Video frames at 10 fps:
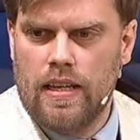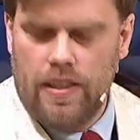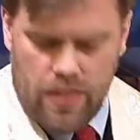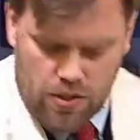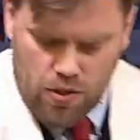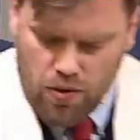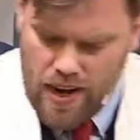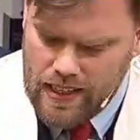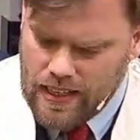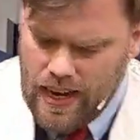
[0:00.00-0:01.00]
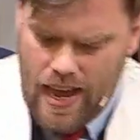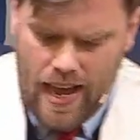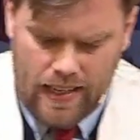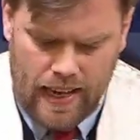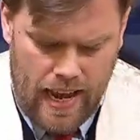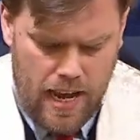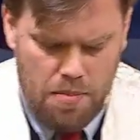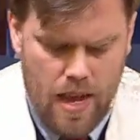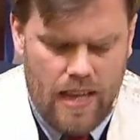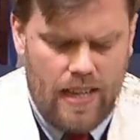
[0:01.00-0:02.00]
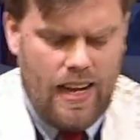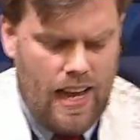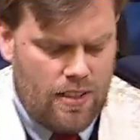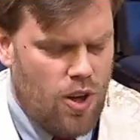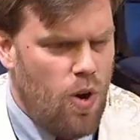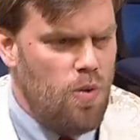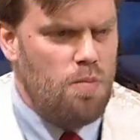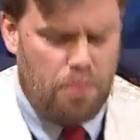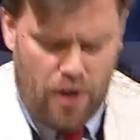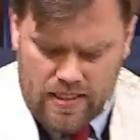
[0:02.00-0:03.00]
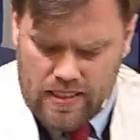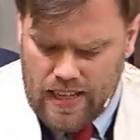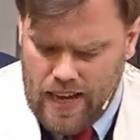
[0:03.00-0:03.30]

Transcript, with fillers: This great God came in God's own presence,